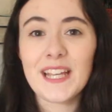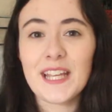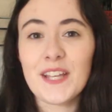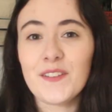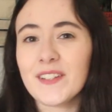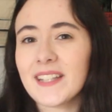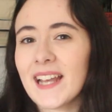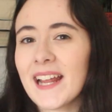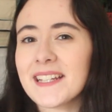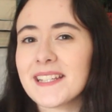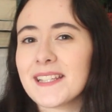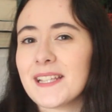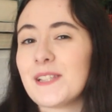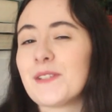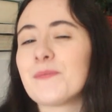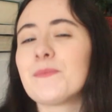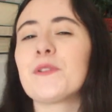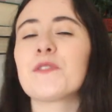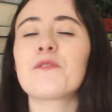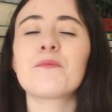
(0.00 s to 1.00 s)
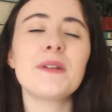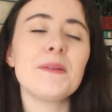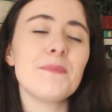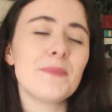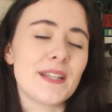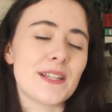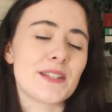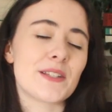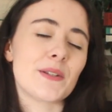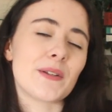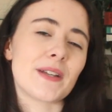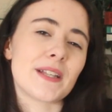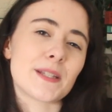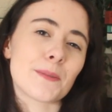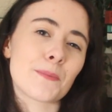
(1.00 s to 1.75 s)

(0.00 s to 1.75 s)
If you'd like to see some more from me, please do hit